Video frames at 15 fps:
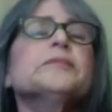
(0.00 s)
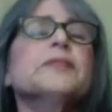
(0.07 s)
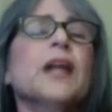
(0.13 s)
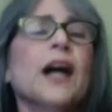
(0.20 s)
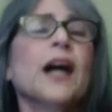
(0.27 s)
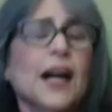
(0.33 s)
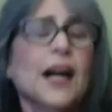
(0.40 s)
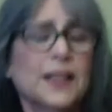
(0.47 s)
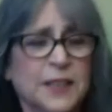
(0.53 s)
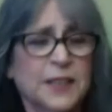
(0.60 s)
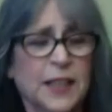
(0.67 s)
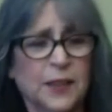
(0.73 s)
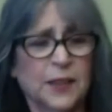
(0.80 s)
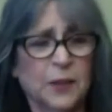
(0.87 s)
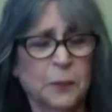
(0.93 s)
Let's
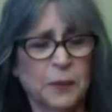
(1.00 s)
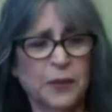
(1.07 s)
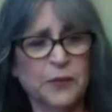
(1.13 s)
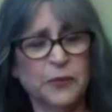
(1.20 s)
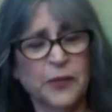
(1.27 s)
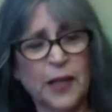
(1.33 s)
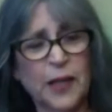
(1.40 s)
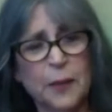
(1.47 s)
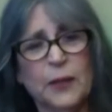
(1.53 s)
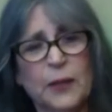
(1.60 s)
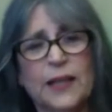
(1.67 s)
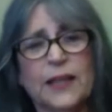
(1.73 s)
take a little butterfly breath